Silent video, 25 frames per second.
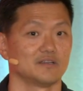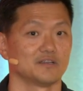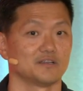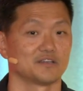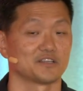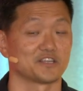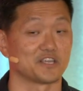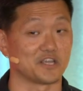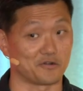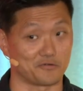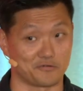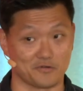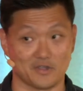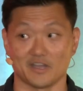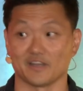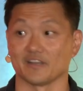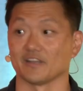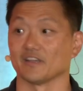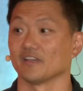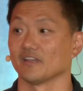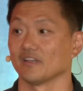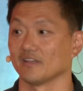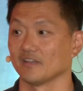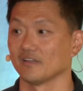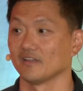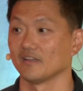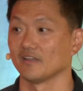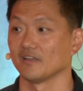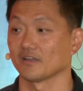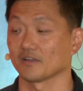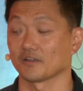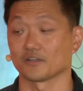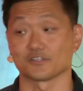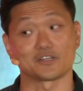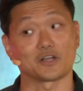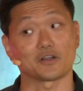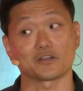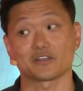get ready,
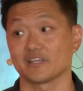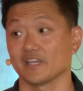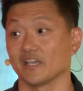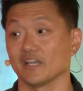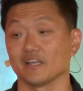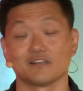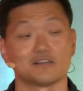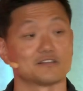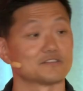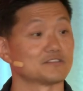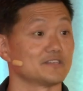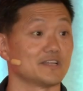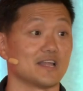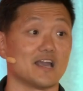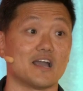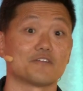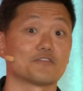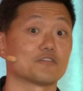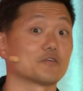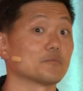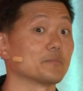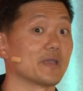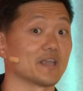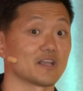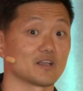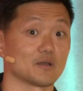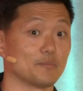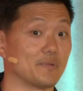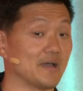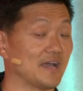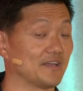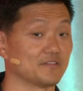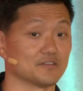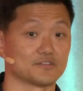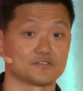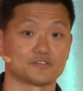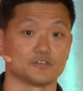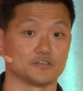because our king doesn't ever make a bad
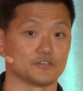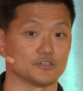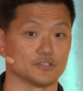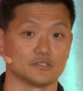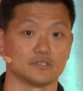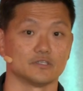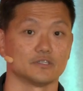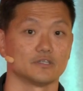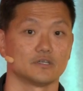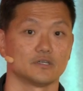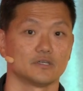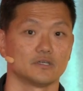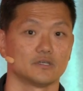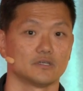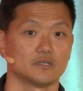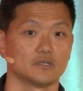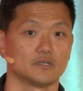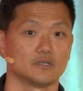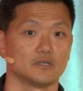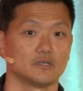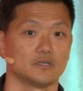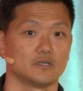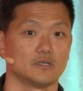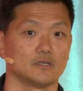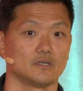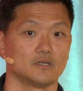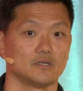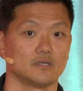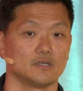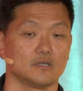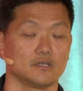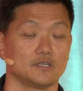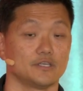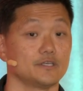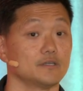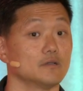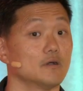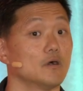decision.
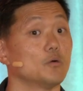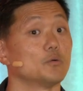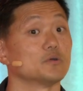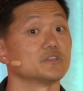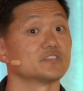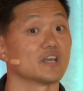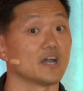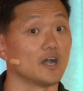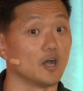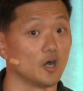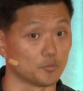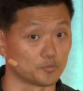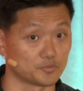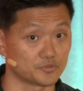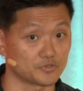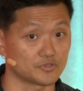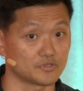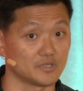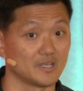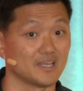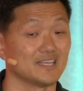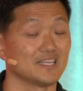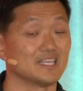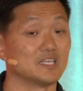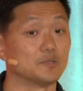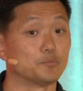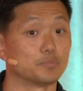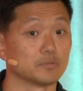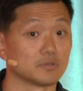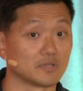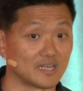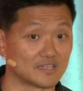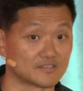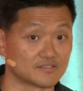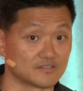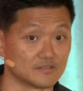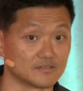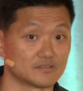He always helps, he
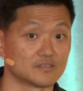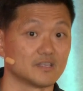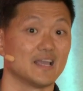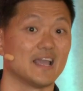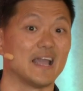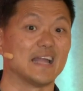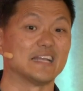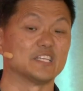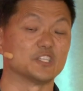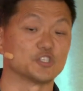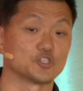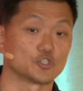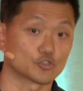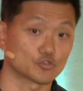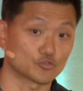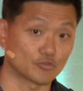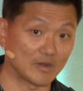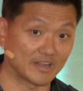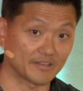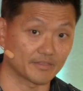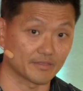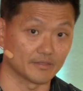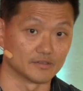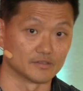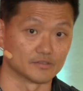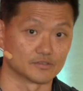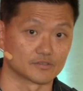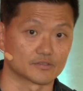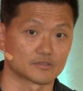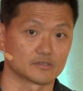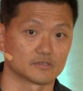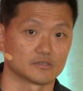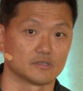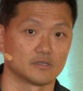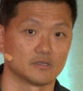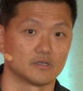blesses, and he strengthens.